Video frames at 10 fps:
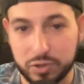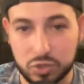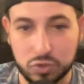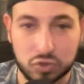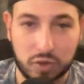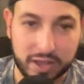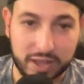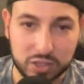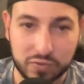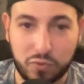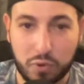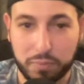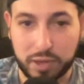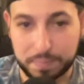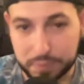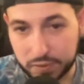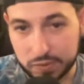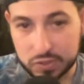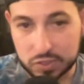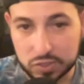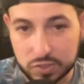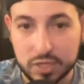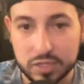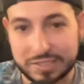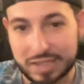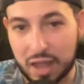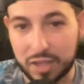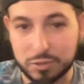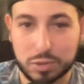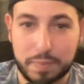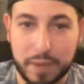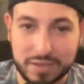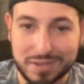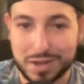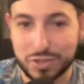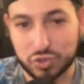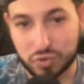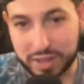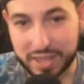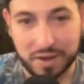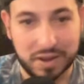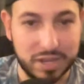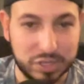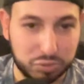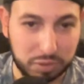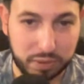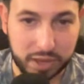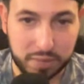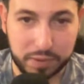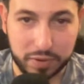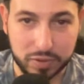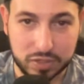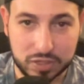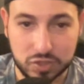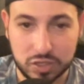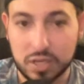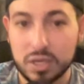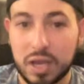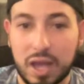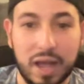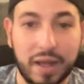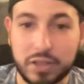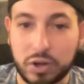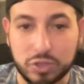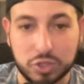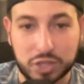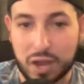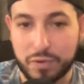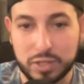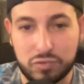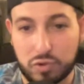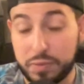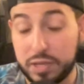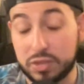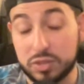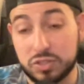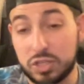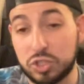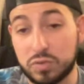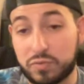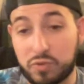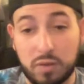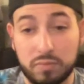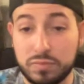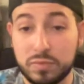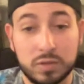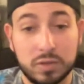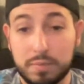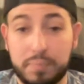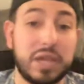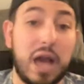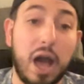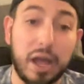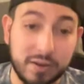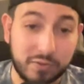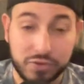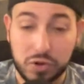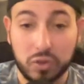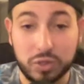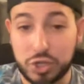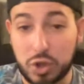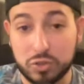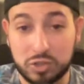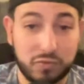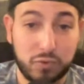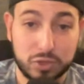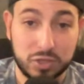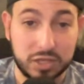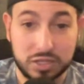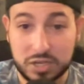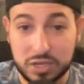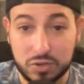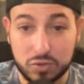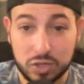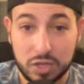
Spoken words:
2 strikeouts and 4 plate appearances. Stallings with a base hit and a strikeout in his 3 plate appearances. It's just kind of rinse and repeat. The season from beyond for Nolan Jones, unfortunately, continues.